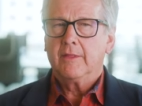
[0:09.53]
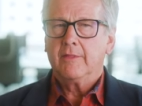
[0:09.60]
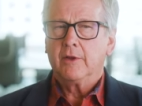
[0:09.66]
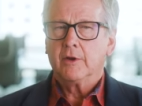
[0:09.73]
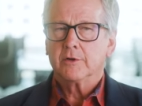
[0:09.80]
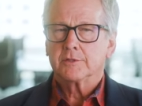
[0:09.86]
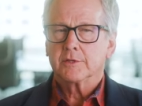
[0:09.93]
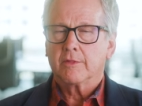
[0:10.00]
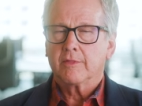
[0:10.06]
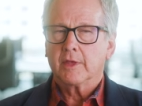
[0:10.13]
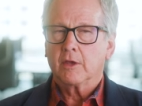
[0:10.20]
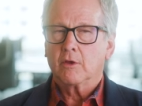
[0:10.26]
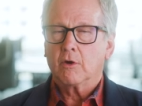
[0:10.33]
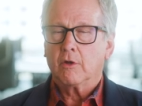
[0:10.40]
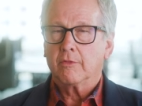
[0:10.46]
There's a
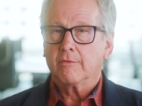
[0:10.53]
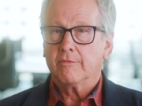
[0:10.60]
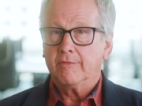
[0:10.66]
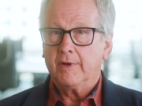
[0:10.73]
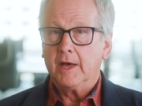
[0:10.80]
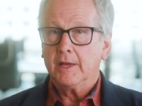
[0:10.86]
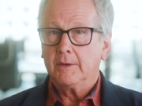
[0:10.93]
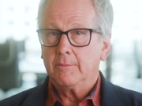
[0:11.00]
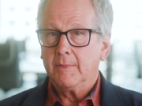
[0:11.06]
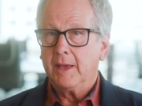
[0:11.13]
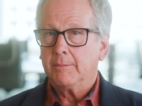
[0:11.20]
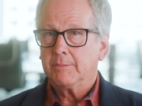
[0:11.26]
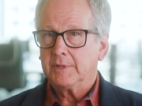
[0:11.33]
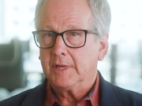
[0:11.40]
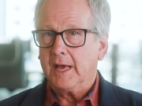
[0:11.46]
thing called the FODMAP